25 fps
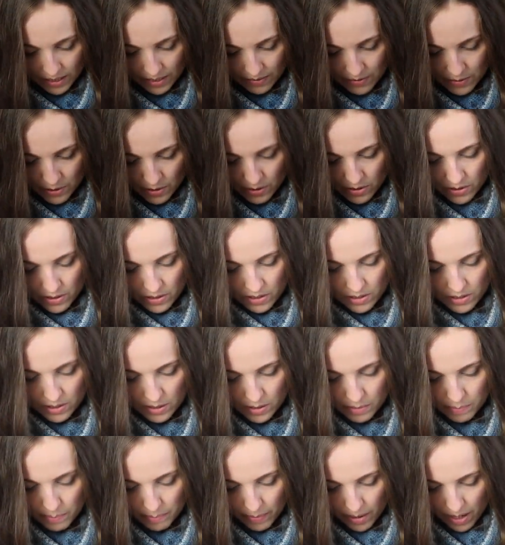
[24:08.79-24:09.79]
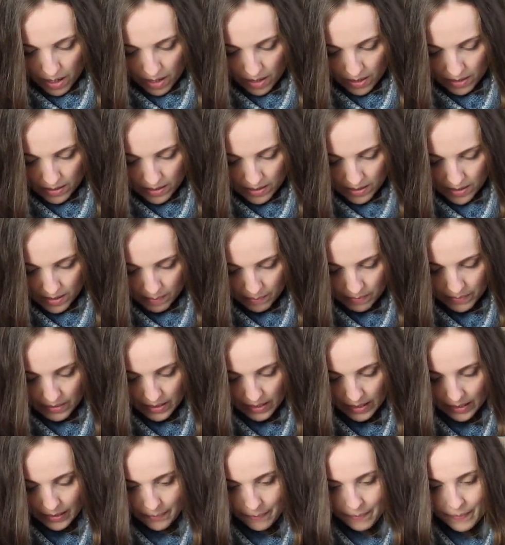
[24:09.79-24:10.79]
I have just sparked
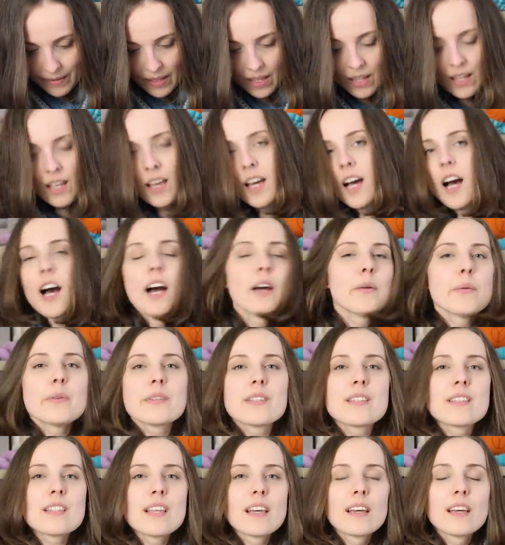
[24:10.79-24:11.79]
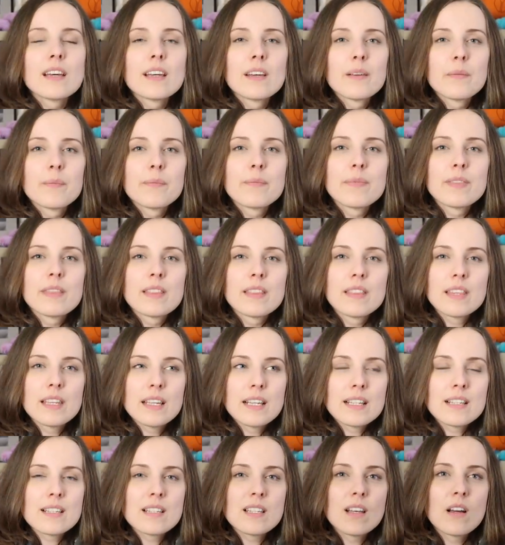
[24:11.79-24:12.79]
something. I was, um,
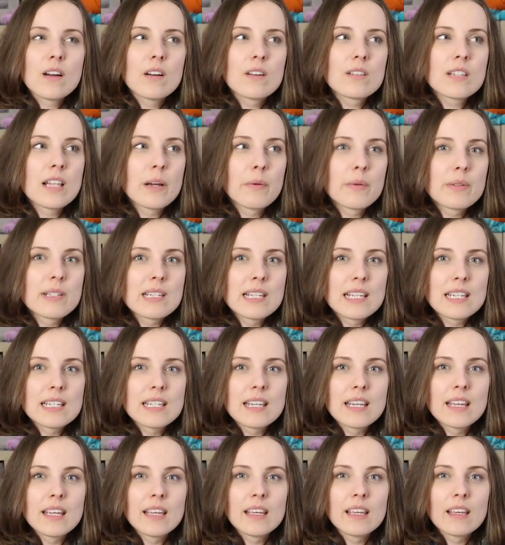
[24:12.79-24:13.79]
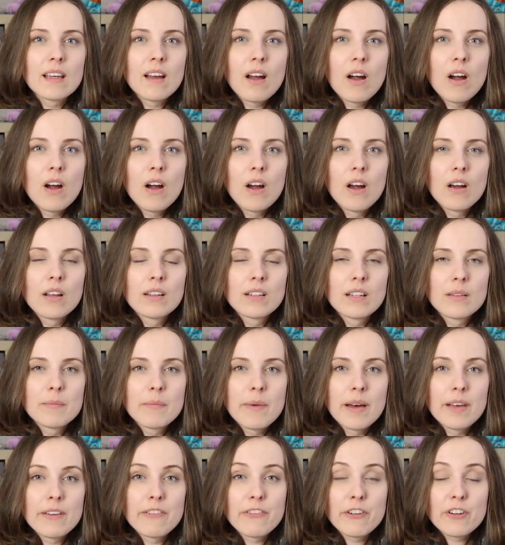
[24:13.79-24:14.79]
these socks I was knitting on
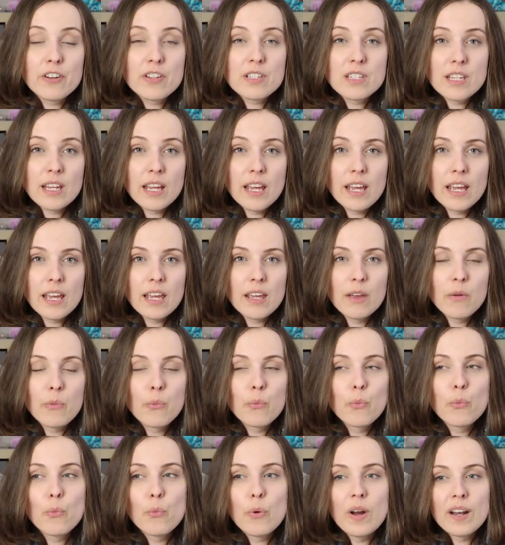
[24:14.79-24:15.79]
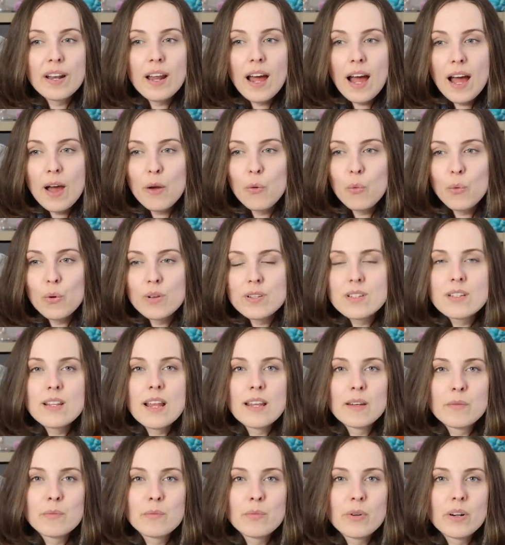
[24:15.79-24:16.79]
my first day when I was
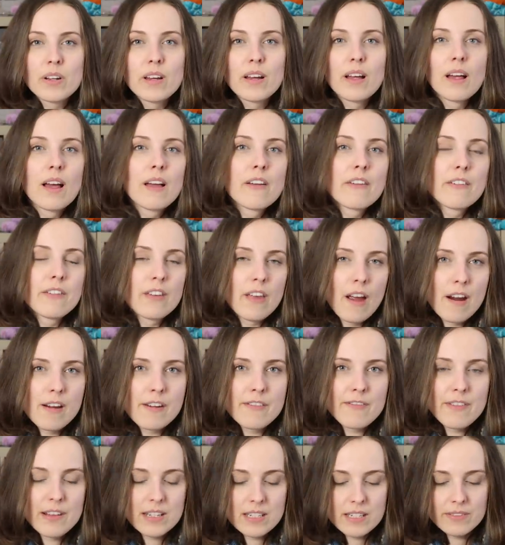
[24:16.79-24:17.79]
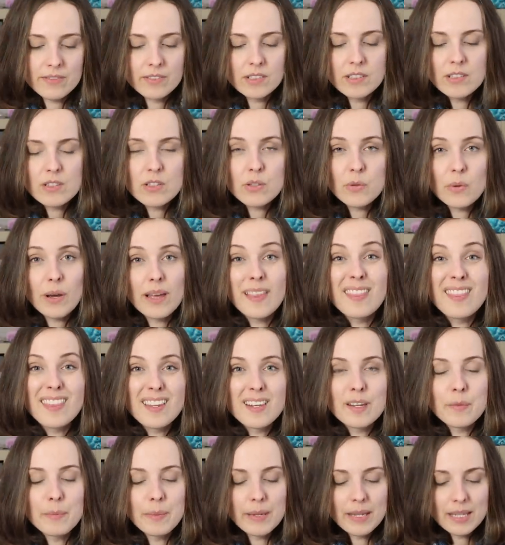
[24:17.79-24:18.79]
at Edinburgh Yarn Festival, so I
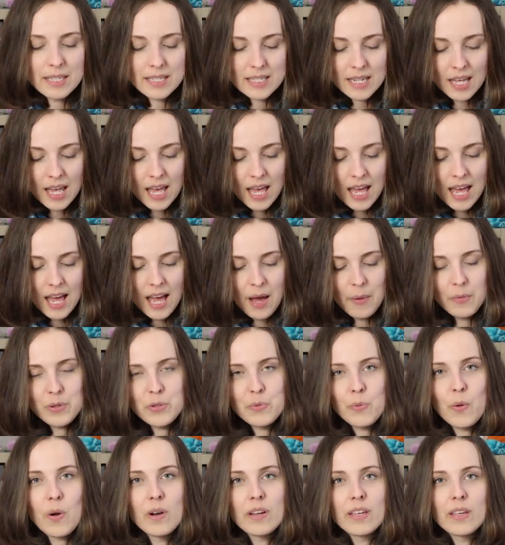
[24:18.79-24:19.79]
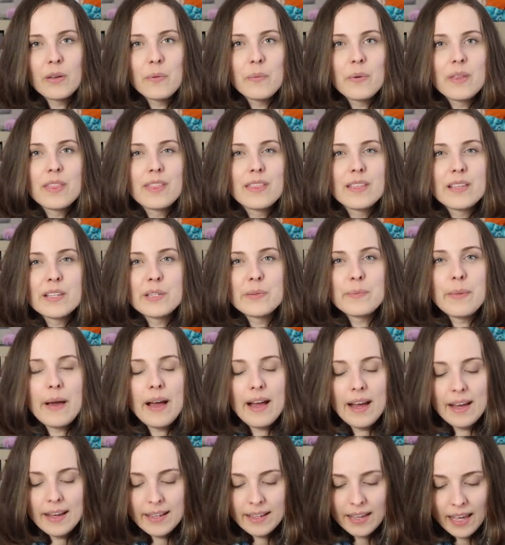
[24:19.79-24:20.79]
knitted it. I was walking with this
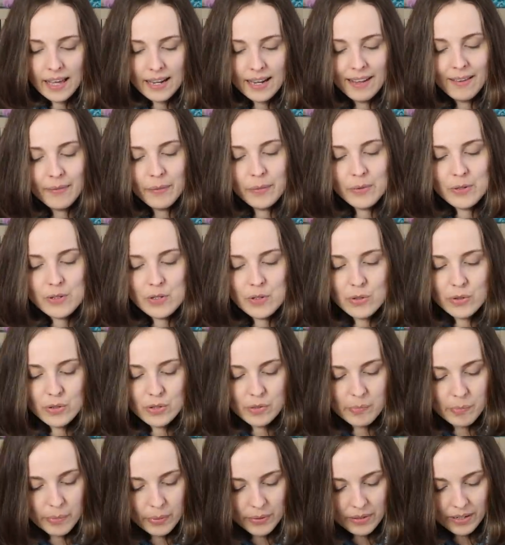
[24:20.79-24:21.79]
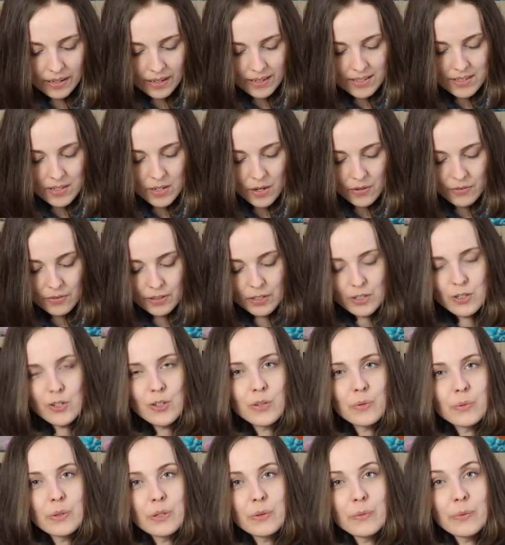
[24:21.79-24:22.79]
bag and I was just putting stuff
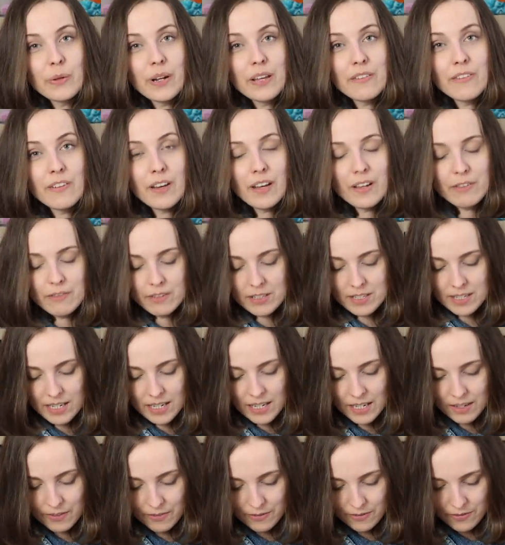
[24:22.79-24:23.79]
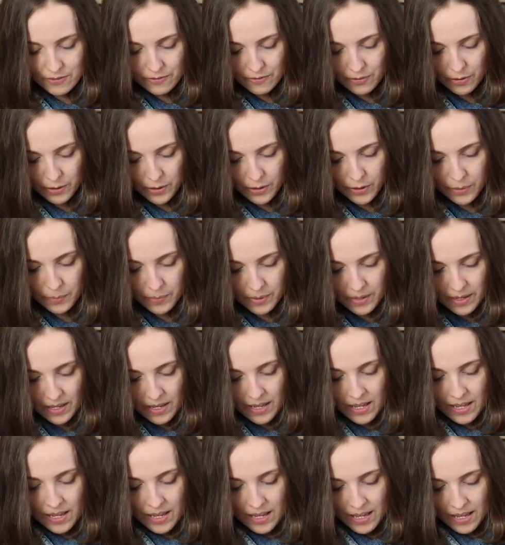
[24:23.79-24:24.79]
into it, whatever I received from
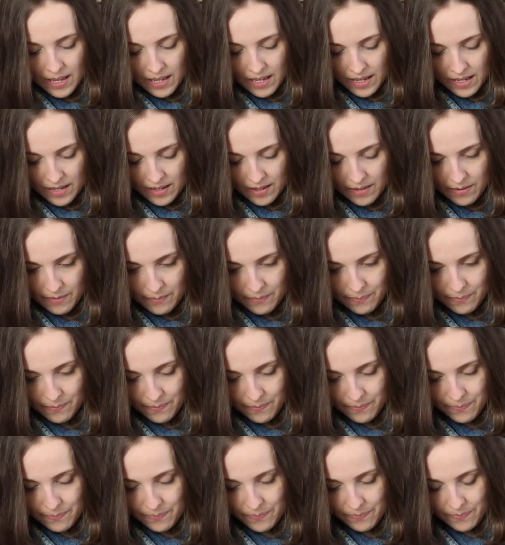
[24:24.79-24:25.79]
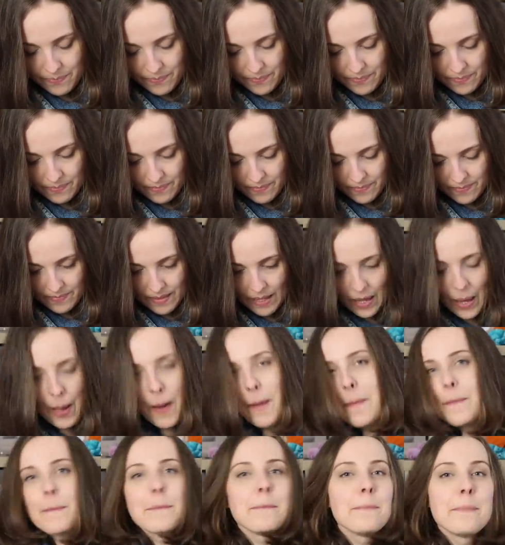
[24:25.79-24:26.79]
um,
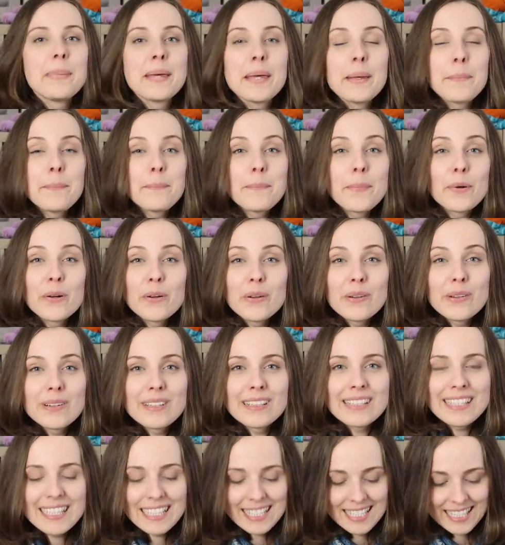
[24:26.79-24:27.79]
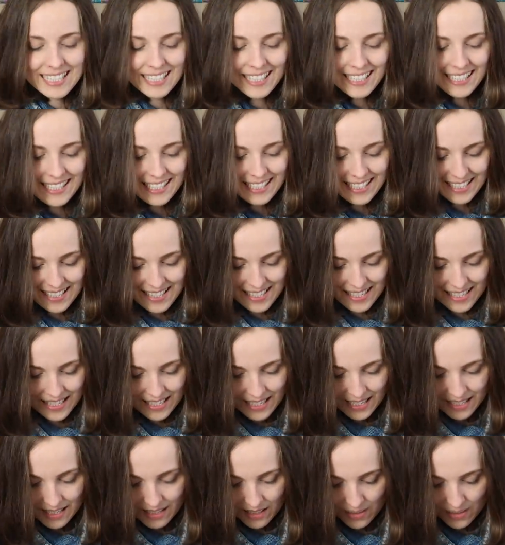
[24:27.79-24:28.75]
people, knitters.